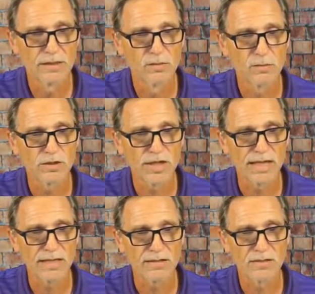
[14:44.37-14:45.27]
which
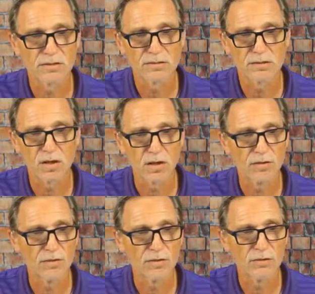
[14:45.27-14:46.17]
has all of
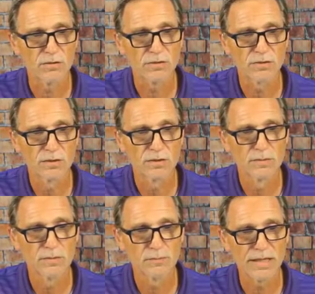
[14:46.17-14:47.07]
those
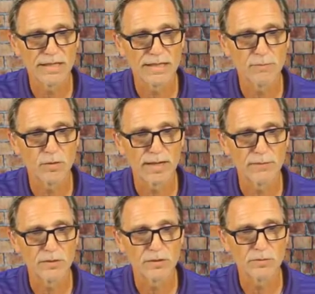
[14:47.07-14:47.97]
PID
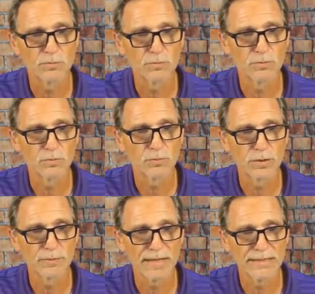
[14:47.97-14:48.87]
parameters
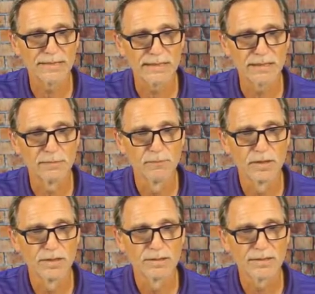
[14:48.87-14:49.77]
pre-baked in,
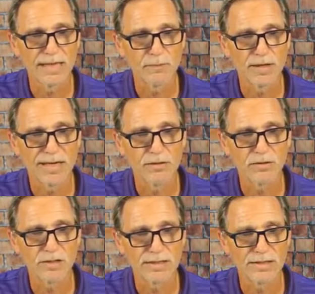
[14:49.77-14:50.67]
timer counter
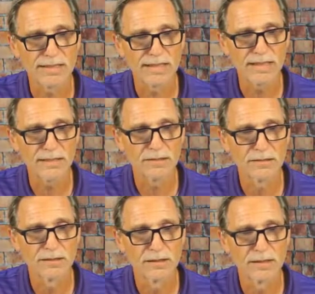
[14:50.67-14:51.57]
16,
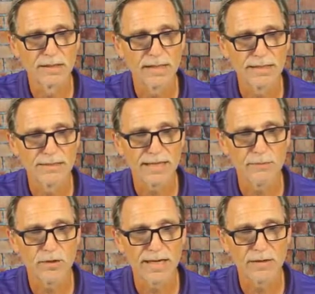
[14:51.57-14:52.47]
and
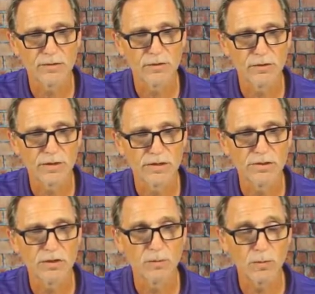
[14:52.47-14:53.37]
timer counter
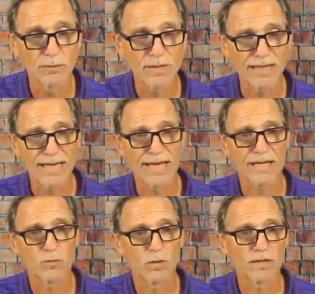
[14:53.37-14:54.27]
32. But we want to
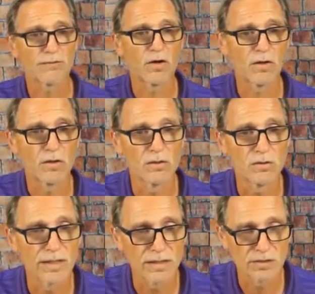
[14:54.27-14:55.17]
add one of our
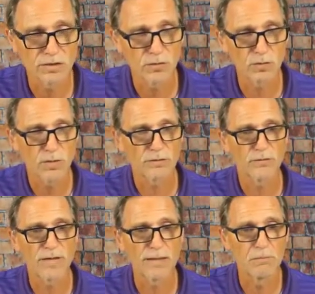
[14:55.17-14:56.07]
own, and let's do the one for
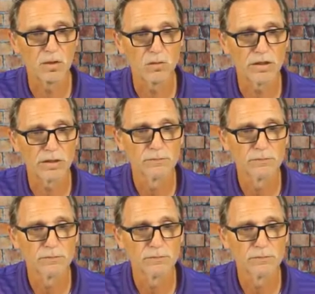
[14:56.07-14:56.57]
that motor.